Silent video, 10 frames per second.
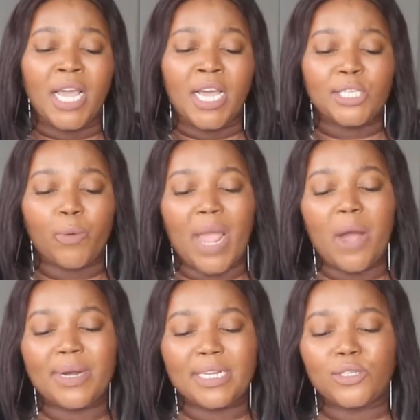so where
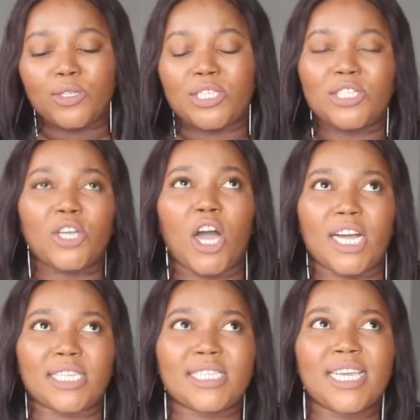I wanted to
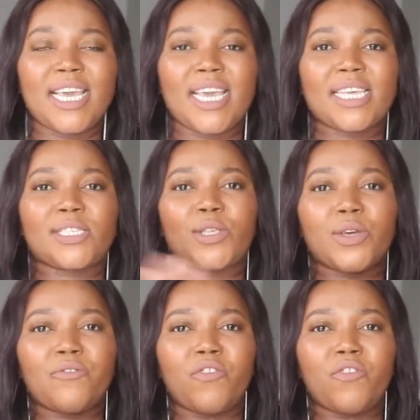start is sort of